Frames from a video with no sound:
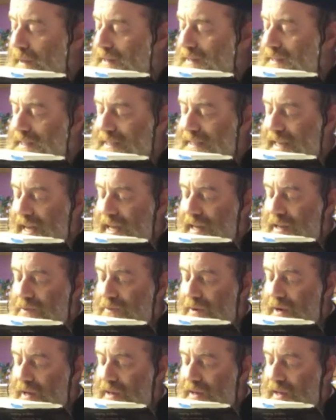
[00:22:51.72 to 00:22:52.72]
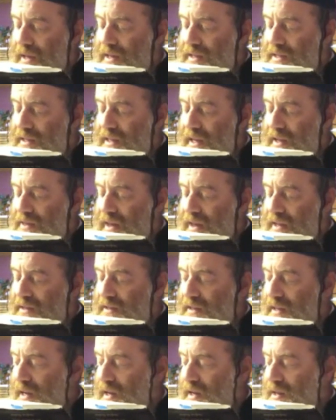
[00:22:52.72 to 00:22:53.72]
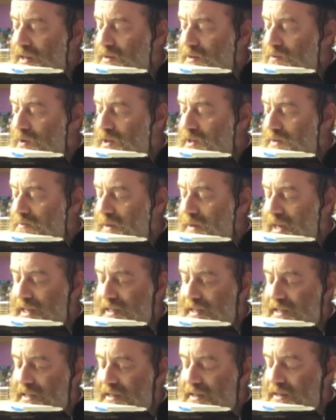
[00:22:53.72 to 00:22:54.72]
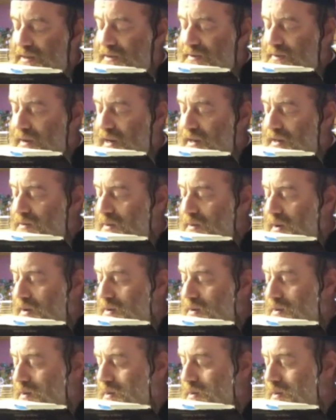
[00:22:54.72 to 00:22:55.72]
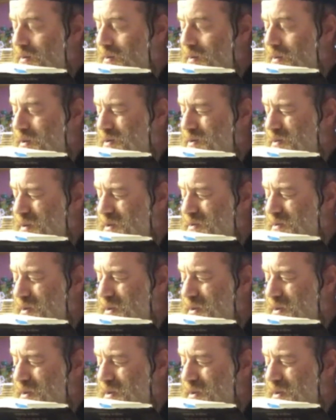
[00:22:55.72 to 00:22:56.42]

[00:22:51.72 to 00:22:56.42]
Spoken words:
Second one is that was mixed. Right, was